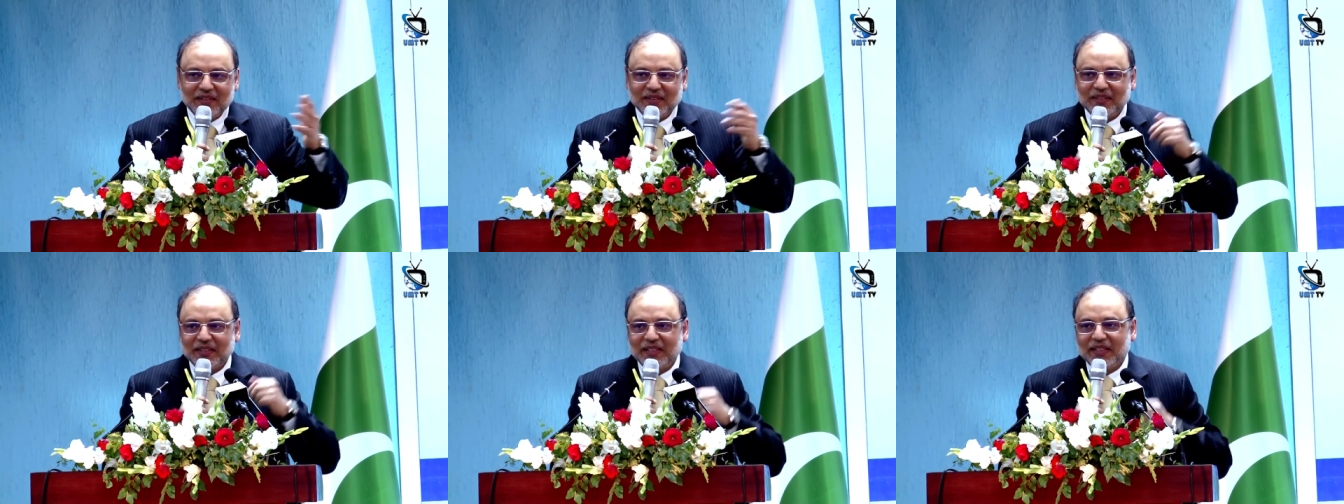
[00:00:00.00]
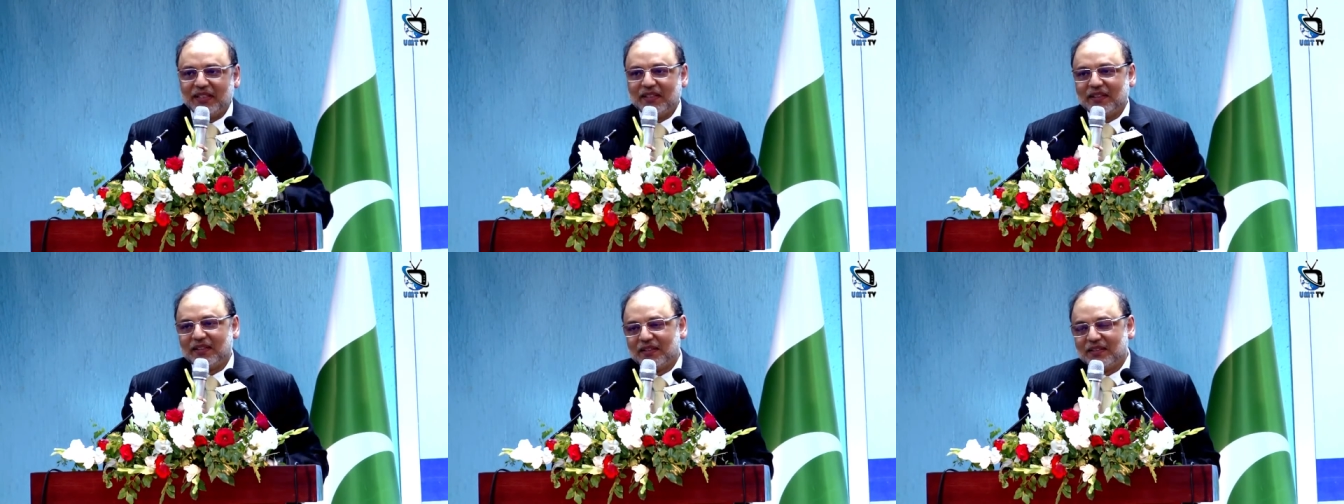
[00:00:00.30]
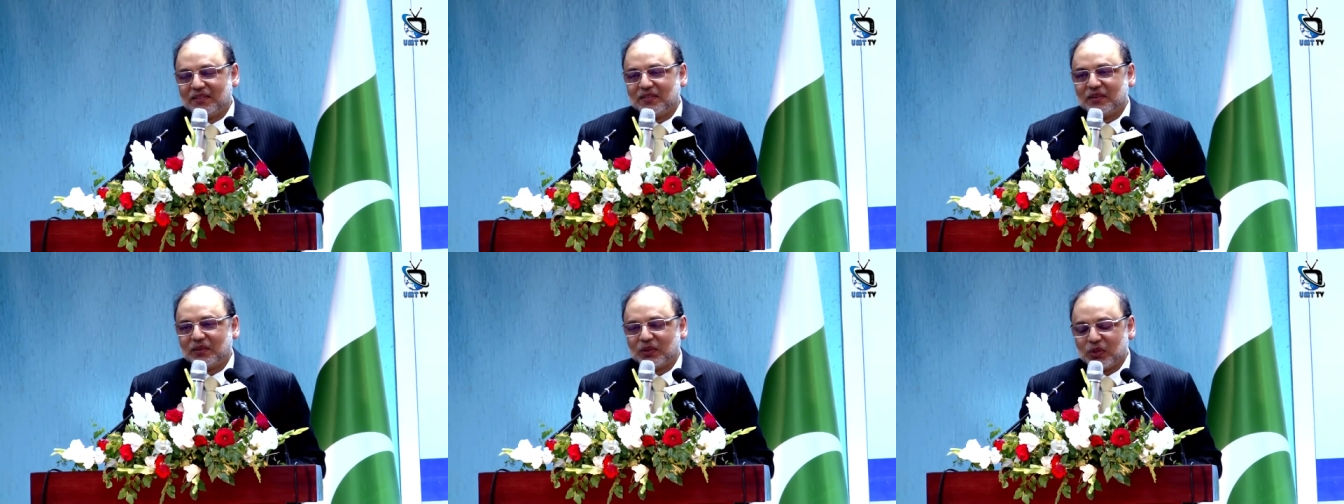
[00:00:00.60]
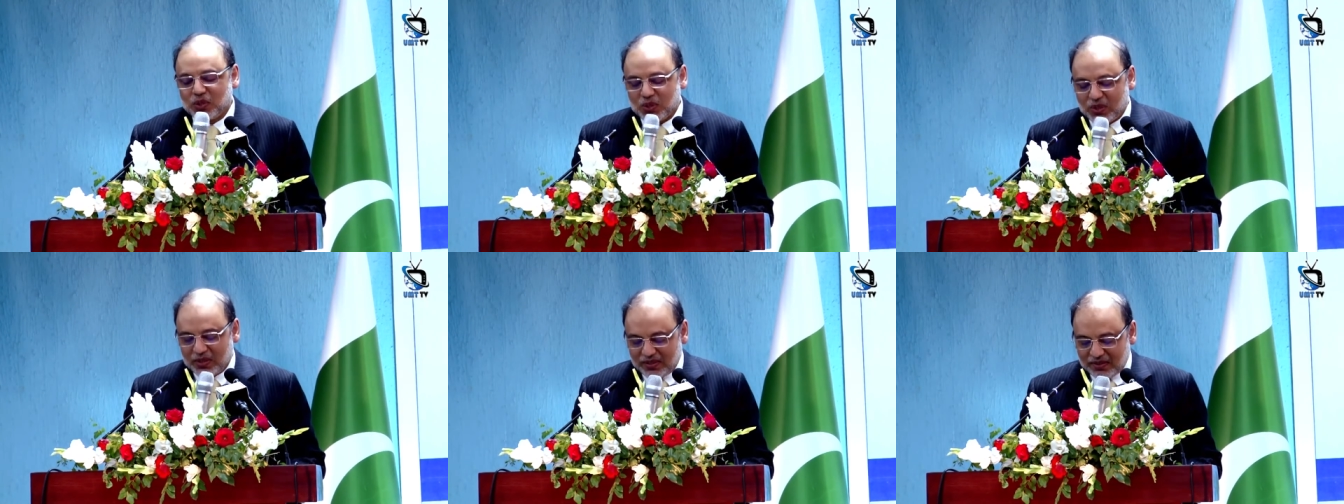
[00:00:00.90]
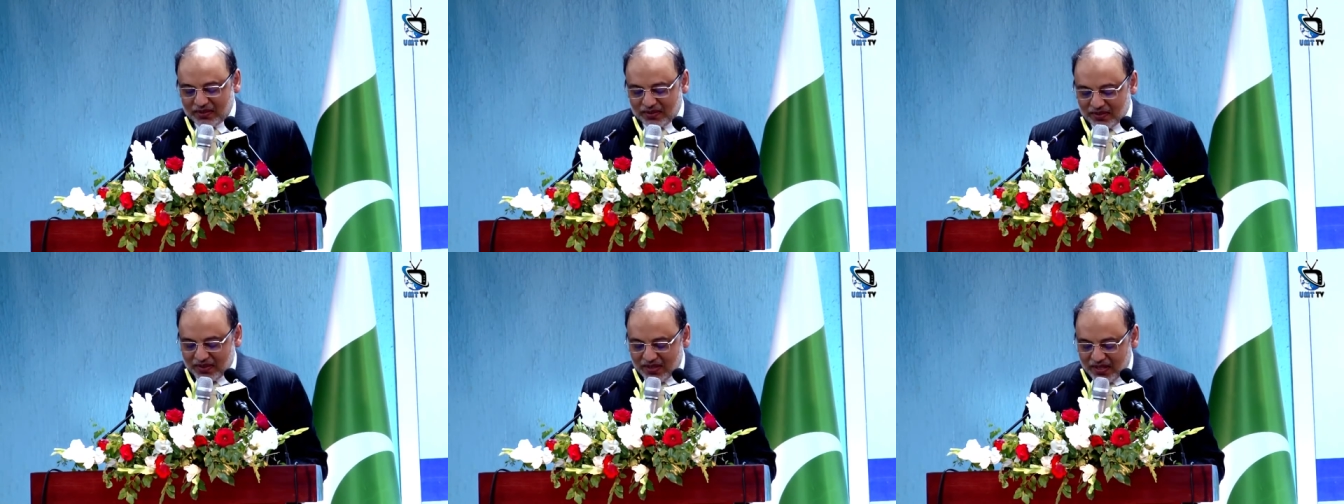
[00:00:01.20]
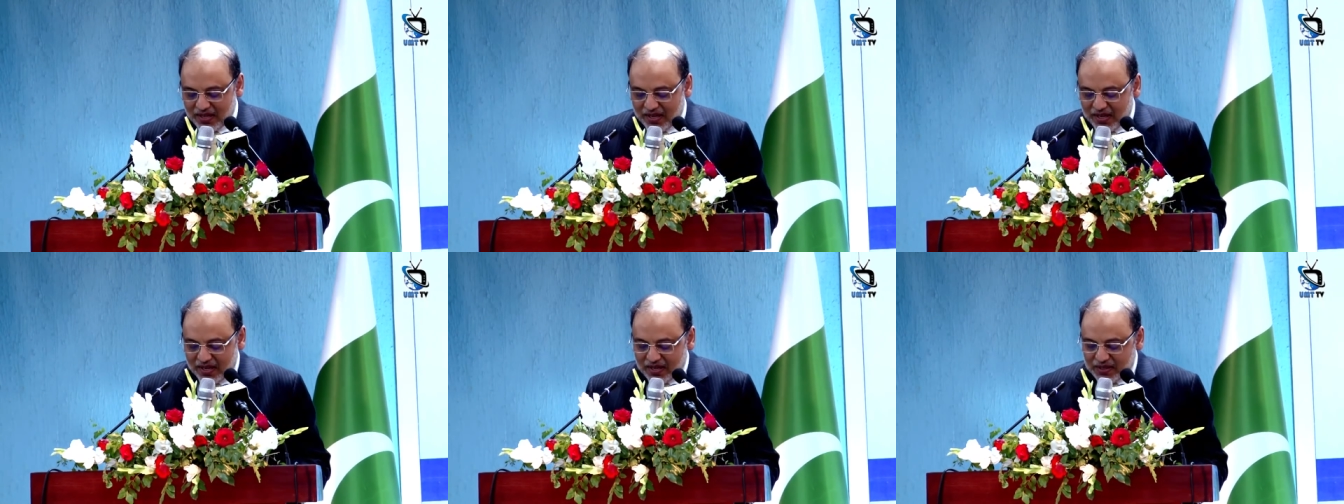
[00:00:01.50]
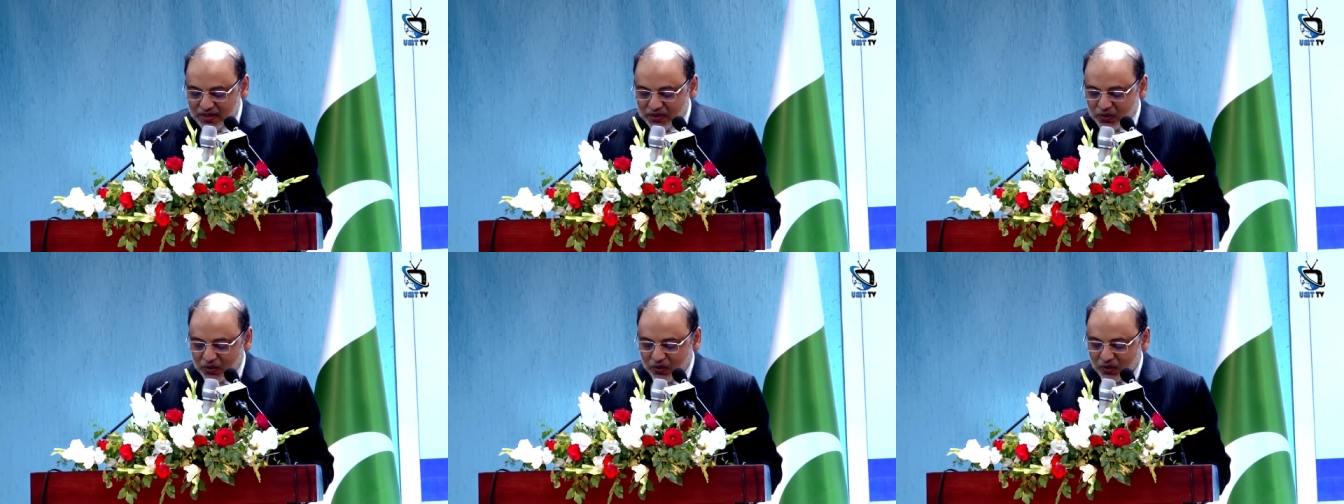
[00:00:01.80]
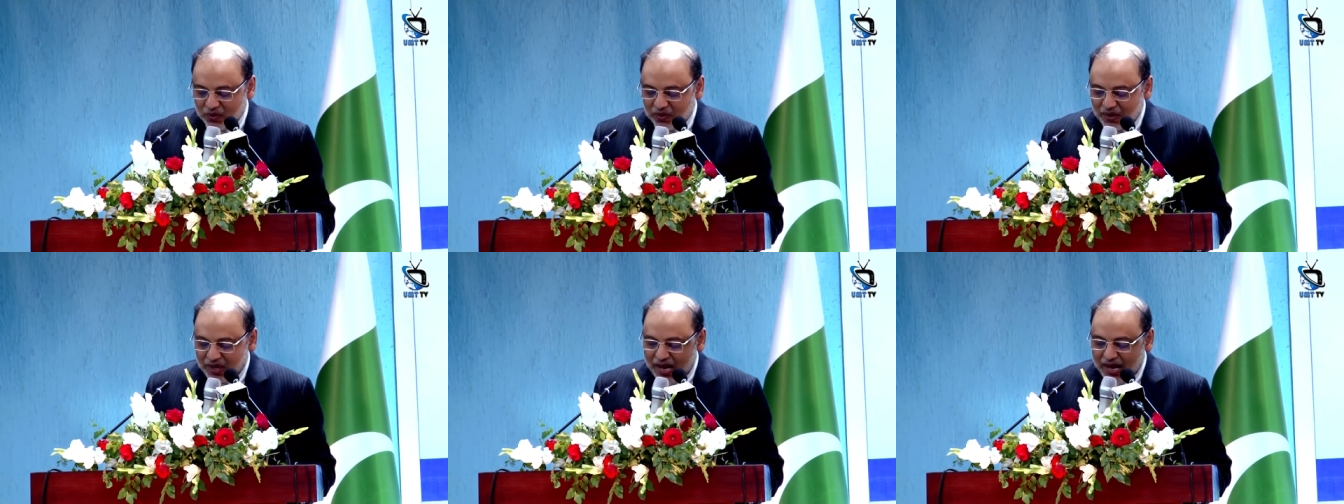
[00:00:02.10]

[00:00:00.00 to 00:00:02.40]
the institution so